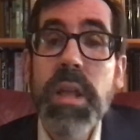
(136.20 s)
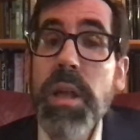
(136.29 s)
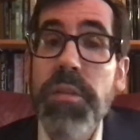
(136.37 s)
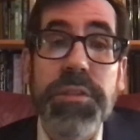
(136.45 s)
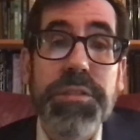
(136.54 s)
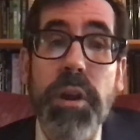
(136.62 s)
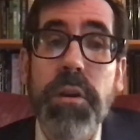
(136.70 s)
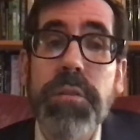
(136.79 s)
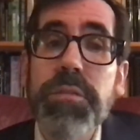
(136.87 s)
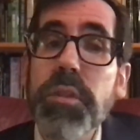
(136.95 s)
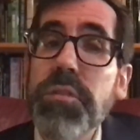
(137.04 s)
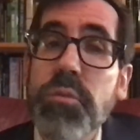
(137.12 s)
The start
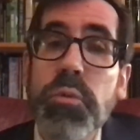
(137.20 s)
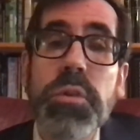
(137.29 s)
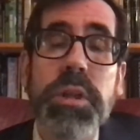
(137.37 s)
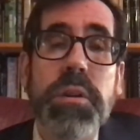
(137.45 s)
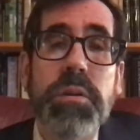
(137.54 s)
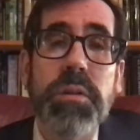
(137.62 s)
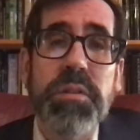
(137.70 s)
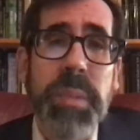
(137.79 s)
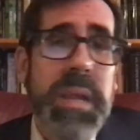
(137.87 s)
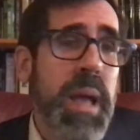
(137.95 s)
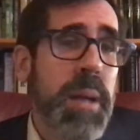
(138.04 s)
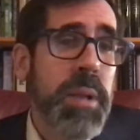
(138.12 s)
of the school year is
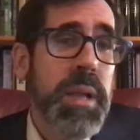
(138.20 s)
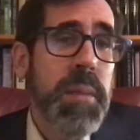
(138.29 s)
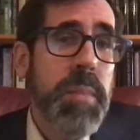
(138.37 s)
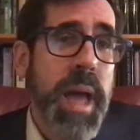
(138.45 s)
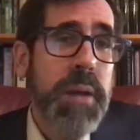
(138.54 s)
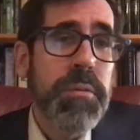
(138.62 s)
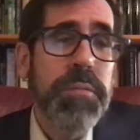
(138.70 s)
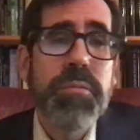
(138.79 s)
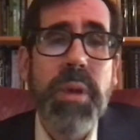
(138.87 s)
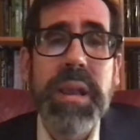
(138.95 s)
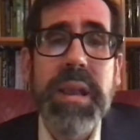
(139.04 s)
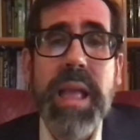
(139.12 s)
becoming a matter of
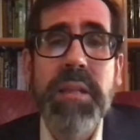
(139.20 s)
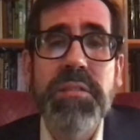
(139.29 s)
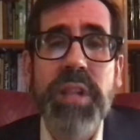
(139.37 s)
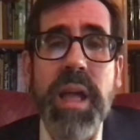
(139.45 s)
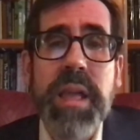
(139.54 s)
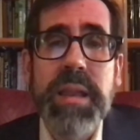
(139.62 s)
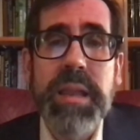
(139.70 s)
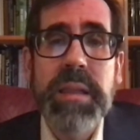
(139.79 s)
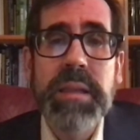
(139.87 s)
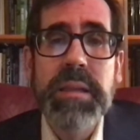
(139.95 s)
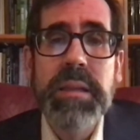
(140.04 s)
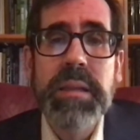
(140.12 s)
great anxiety.
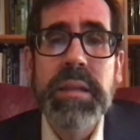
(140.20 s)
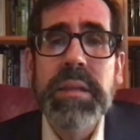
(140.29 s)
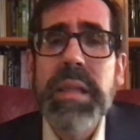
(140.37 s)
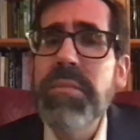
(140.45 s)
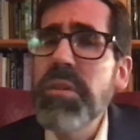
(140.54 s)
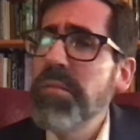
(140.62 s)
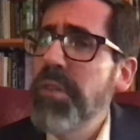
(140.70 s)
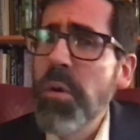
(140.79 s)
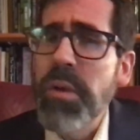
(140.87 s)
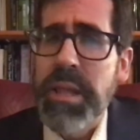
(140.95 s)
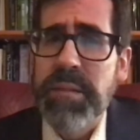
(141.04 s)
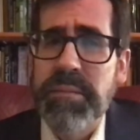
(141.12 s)
Even
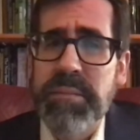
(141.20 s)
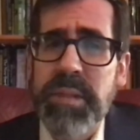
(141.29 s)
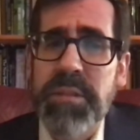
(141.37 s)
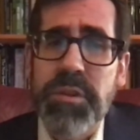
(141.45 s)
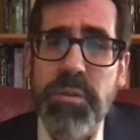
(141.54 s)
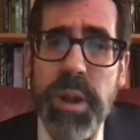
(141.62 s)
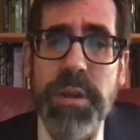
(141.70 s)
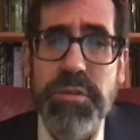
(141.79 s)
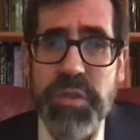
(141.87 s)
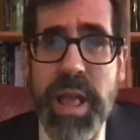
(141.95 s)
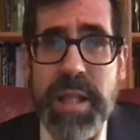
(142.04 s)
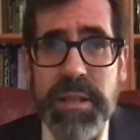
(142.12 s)
voting is a greater
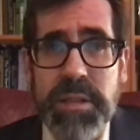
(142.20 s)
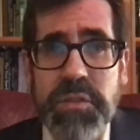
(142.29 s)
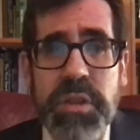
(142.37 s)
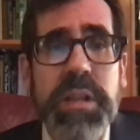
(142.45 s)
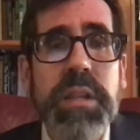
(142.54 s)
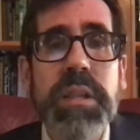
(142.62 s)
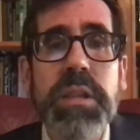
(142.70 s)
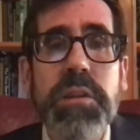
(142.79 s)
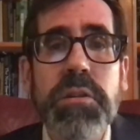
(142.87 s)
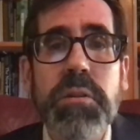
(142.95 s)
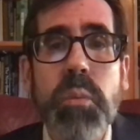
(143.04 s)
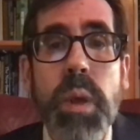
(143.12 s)
challenge in a
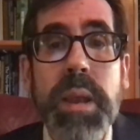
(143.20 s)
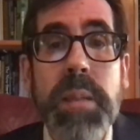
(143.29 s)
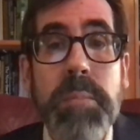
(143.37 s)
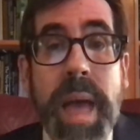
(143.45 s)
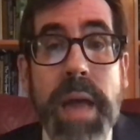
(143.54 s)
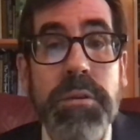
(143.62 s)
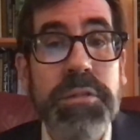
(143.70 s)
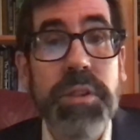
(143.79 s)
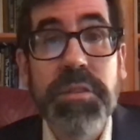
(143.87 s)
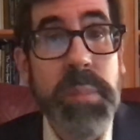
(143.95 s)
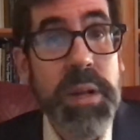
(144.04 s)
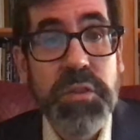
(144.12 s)
year when it matters
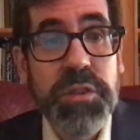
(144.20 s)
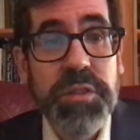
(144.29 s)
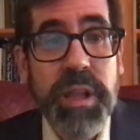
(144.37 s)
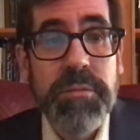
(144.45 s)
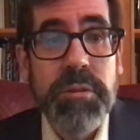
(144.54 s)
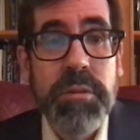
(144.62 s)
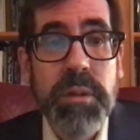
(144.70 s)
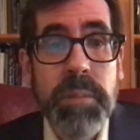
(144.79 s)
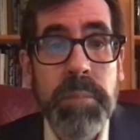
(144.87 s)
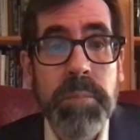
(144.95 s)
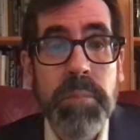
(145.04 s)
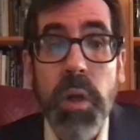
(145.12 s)
as much as ever,
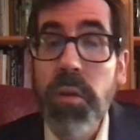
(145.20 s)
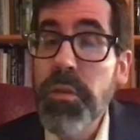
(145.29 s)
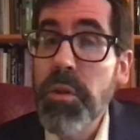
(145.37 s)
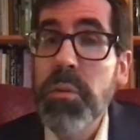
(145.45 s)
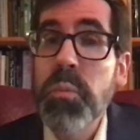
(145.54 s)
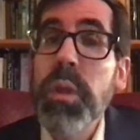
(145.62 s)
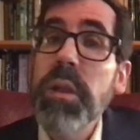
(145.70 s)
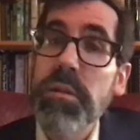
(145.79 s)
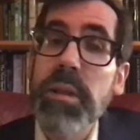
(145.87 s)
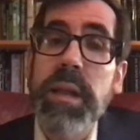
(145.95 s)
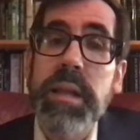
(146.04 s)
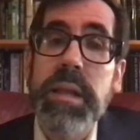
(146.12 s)
although we are
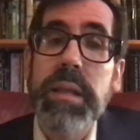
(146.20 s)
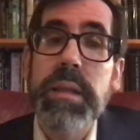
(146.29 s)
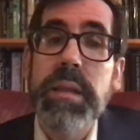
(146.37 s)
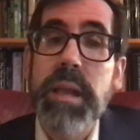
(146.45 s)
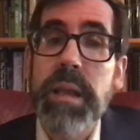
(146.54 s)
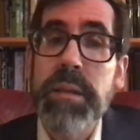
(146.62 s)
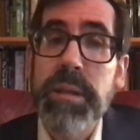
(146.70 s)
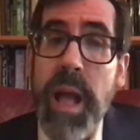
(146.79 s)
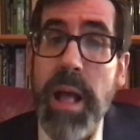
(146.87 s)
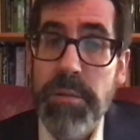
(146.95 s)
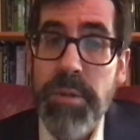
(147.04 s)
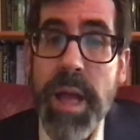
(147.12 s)
lucky in
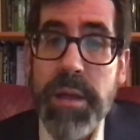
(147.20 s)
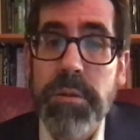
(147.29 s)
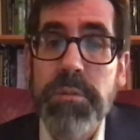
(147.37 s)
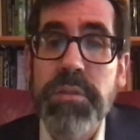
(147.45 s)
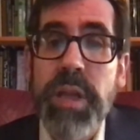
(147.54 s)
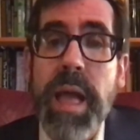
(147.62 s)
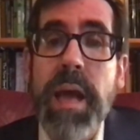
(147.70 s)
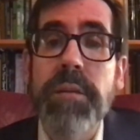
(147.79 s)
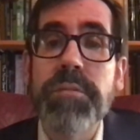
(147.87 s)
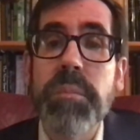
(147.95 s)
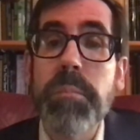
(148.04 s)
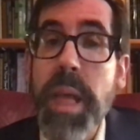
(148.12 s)
Colorado to
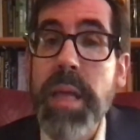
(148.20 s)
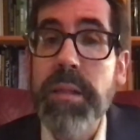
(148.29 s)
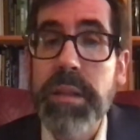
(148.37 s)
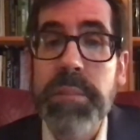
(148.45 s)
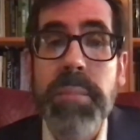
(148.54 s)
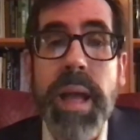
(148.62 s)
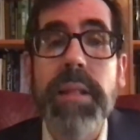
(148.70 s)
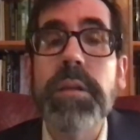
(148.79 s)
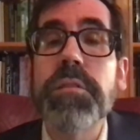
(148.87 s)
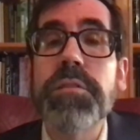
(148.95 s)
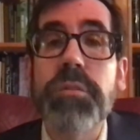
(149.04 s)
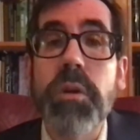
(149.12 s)
have mail-in
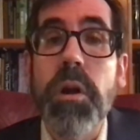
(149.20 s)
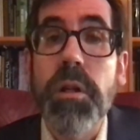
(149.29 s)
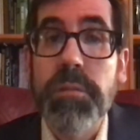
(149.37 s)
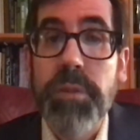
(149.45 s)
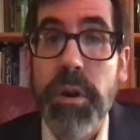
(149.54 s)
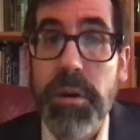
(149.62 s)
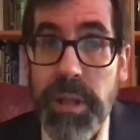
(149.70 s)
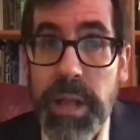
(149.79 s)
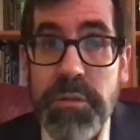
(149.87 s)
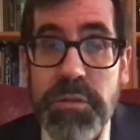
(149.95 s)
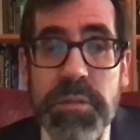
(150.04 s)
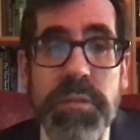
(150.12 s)
ballots for all of our
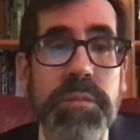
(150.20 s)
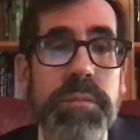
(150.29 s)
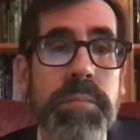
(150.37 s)
elections.